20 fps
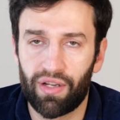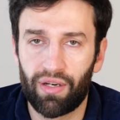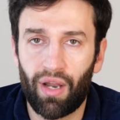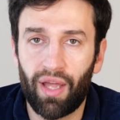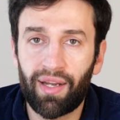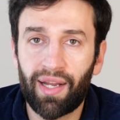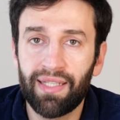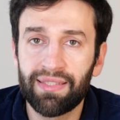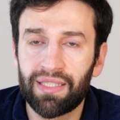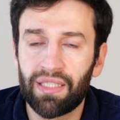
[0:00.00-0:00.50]
And
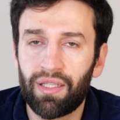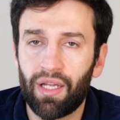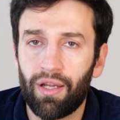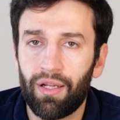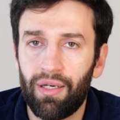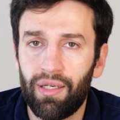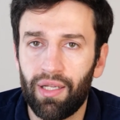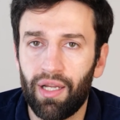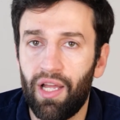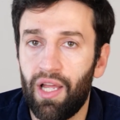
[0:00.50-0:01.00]
like I said
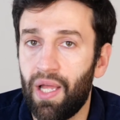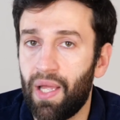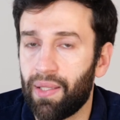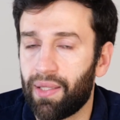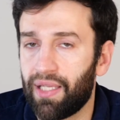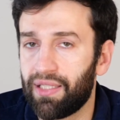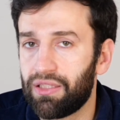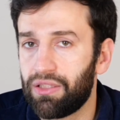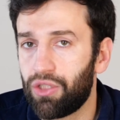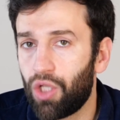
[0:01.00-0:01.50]
earlier,
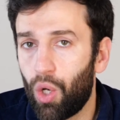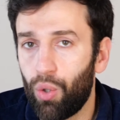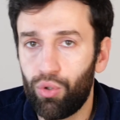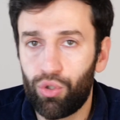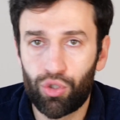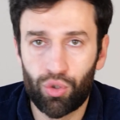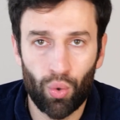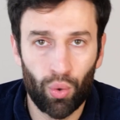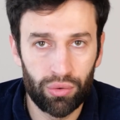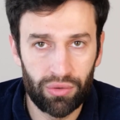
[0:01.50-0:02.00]
there's no
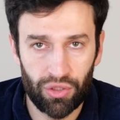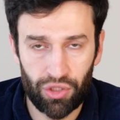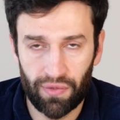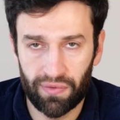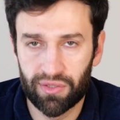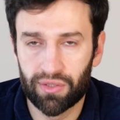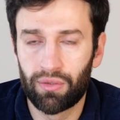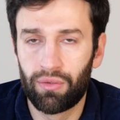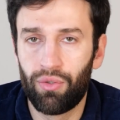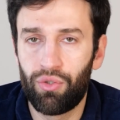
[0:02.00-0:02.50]
shortage
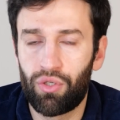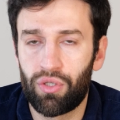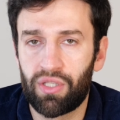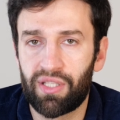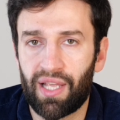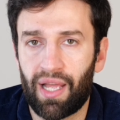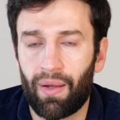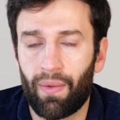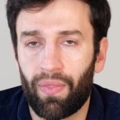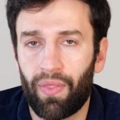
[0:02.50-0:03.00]
of
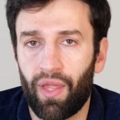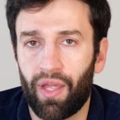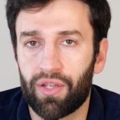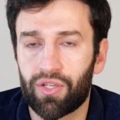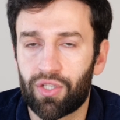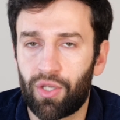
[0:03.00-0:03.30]
solutions out there.